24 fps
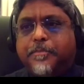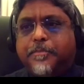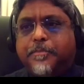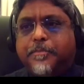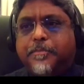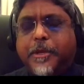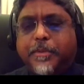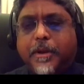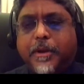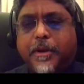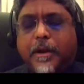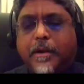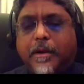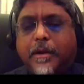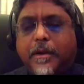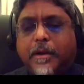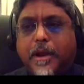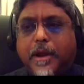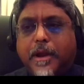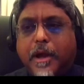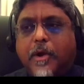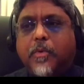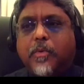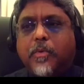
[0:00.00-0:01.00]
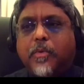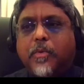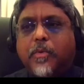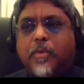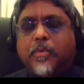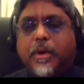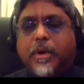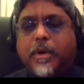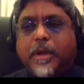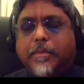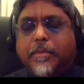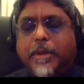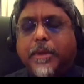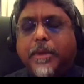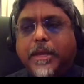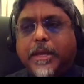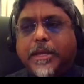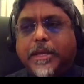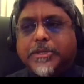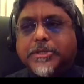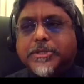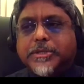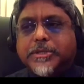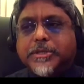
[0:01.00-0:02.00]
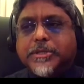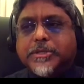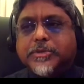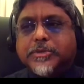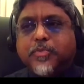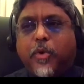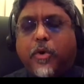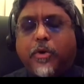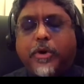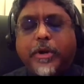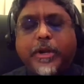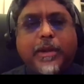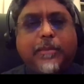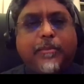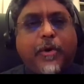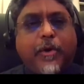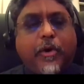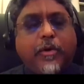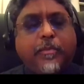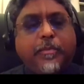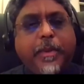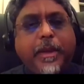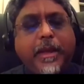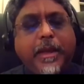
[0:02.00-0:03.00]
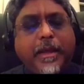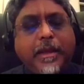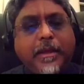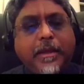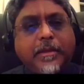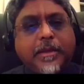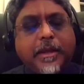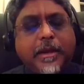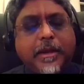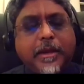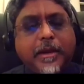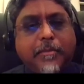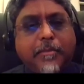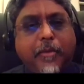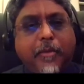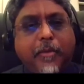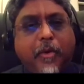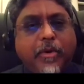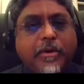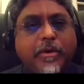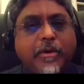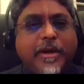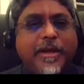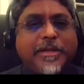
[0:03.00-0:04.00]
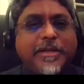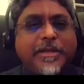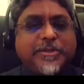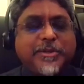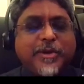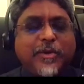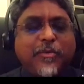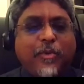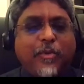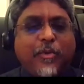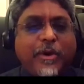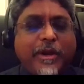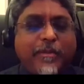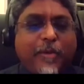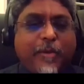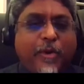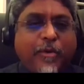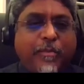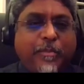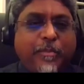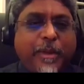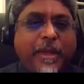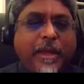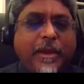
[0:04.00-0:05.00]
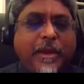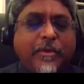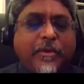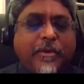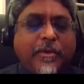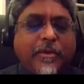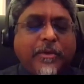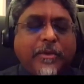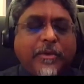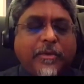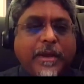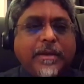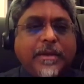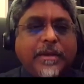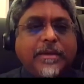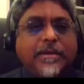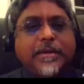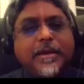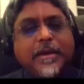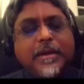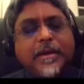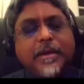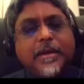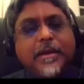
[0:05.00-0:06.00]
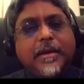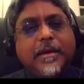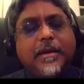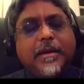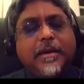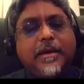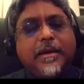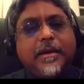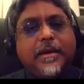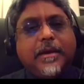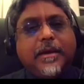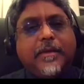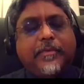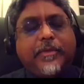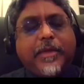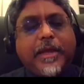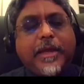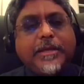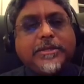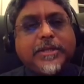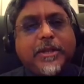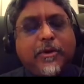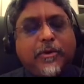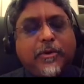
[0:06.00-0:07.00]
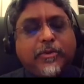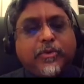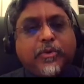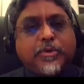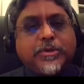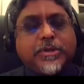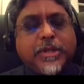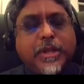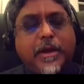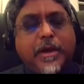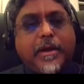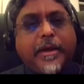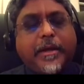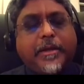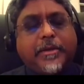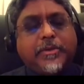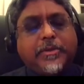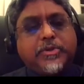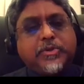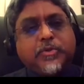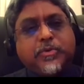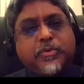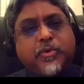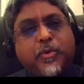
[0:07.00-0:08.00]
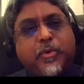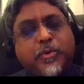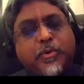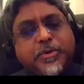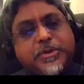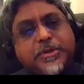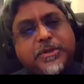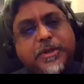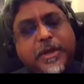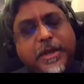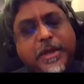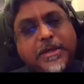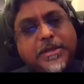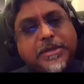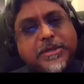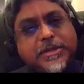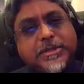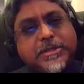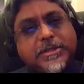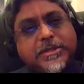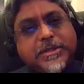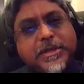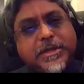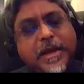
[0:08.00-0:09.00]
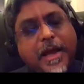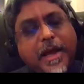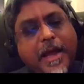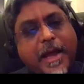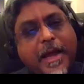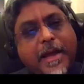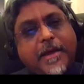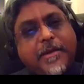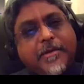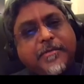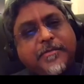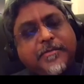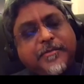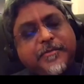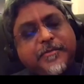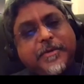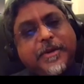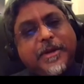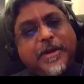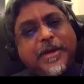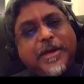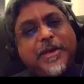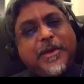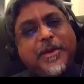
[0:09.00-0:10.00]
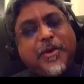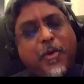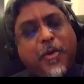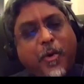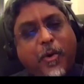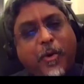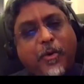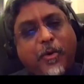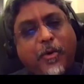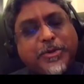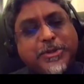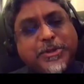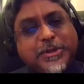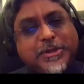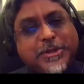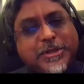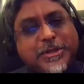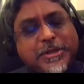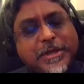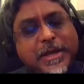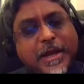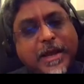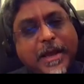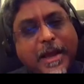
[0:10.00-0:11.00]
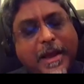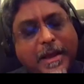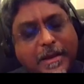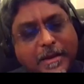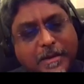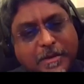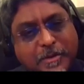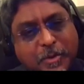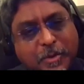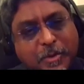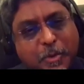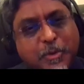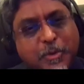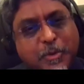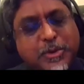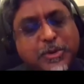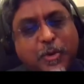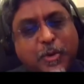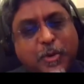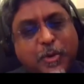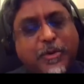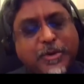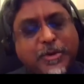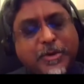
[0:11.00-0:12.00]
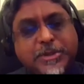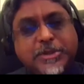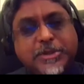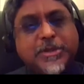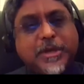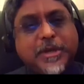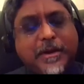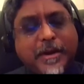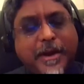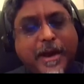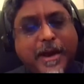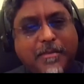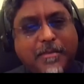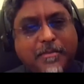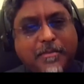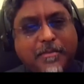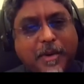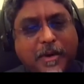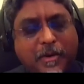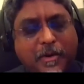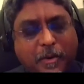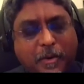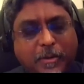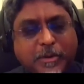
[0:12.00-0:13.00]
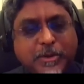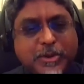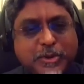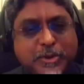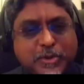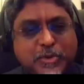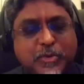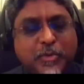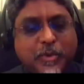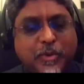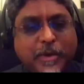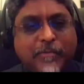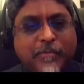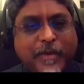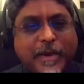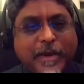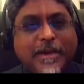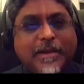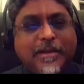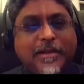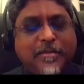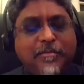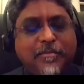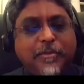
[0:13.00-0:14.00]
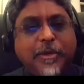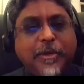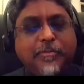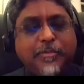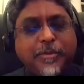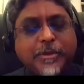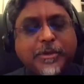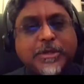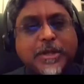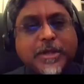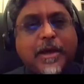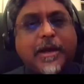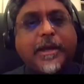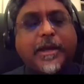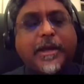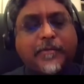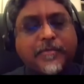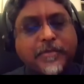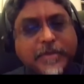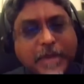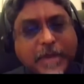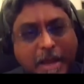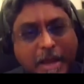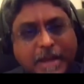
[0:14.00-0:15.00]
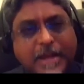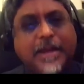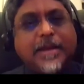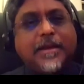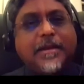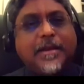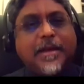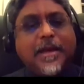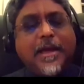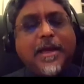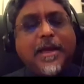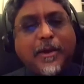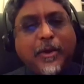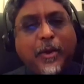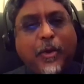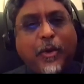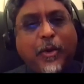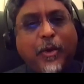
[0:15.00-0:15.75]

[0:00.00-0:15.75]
people are now, in many cases, worried about paying their mortgage, they're worried about paying rent, and things along those lines. So those things have costs, and those costs are also affecting people's lives and